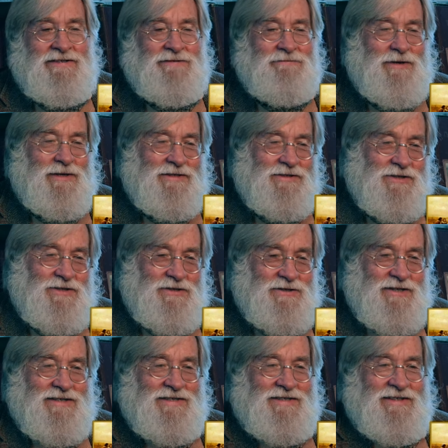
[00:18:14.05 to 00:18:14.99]
I'm not
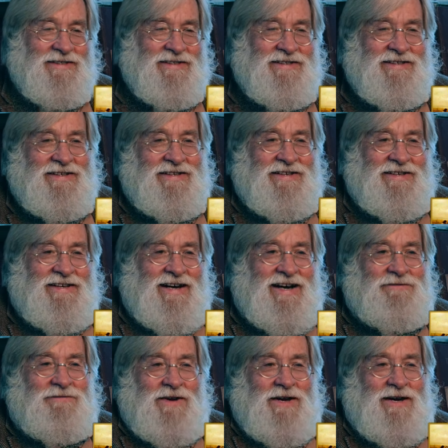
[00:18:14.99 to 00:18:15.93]
suggesting that
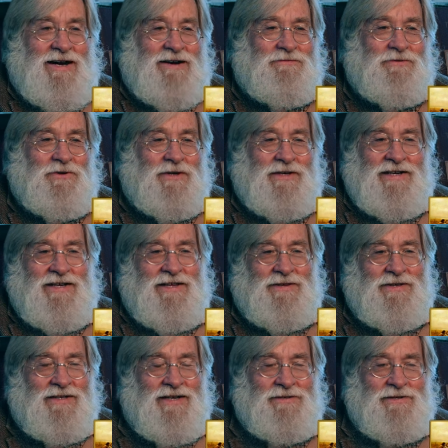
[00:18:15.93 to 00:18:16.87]
I've I've thought
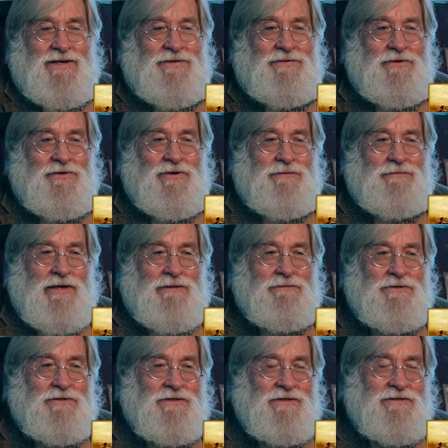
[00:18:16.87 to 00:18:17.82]
anything like that through. I
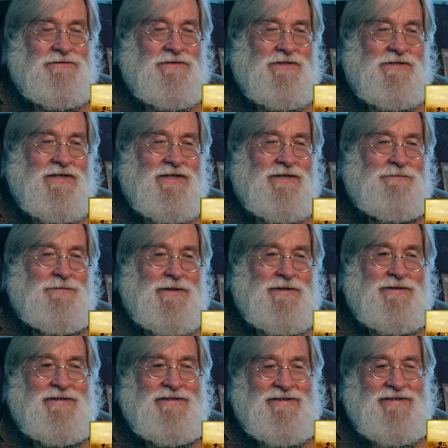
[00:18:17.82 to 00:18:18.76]
probably shouldn't even say it,
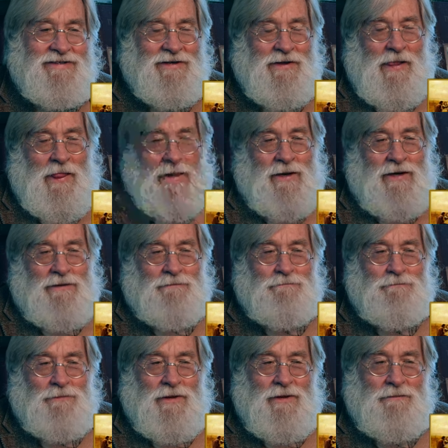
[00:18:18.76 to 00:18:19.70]
but the
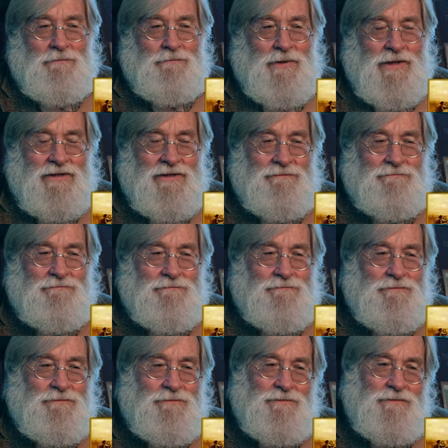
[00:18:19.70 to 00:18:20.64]
but the
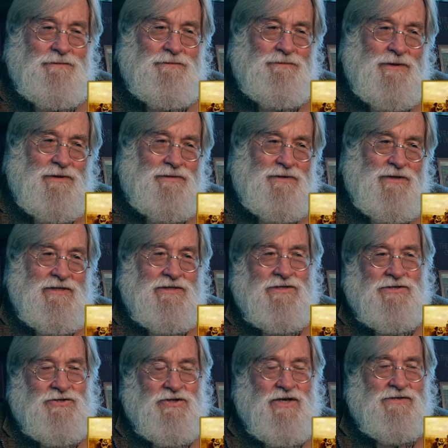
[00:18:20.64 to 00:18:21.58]
but this
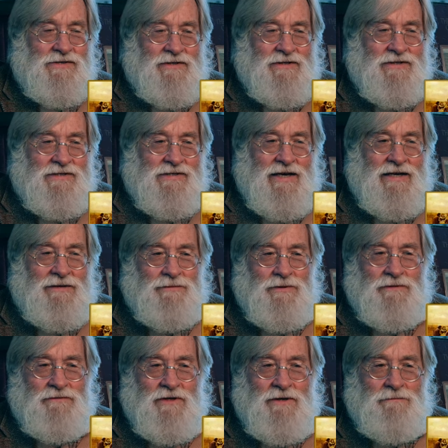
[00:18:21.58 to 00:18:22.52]
is just an
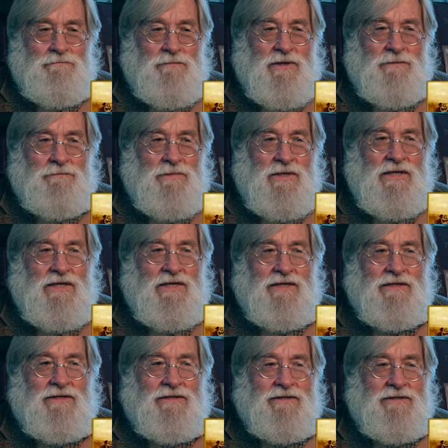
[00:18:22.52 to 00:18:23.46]
example of the
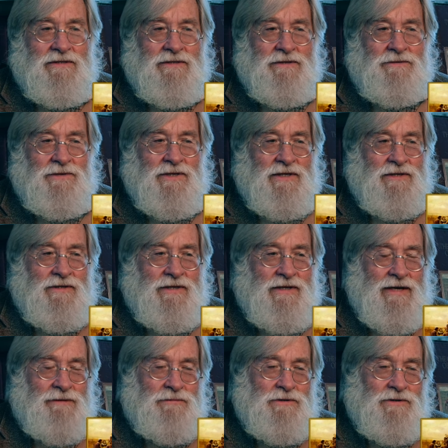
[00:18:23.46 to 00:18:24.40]
immediate thing that
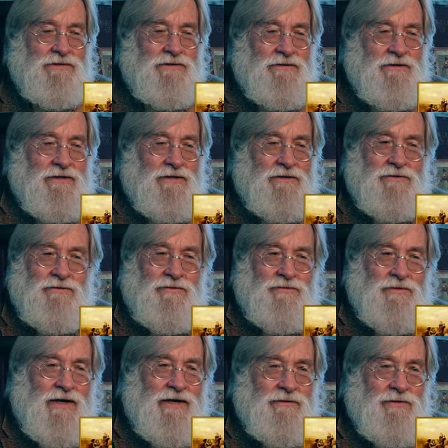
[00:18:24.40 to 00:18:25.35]
happens uh,
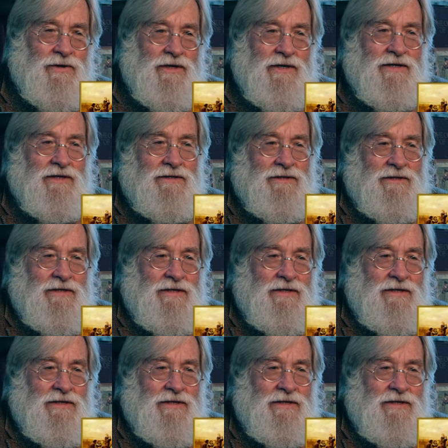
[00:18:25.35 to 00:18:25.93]
right away.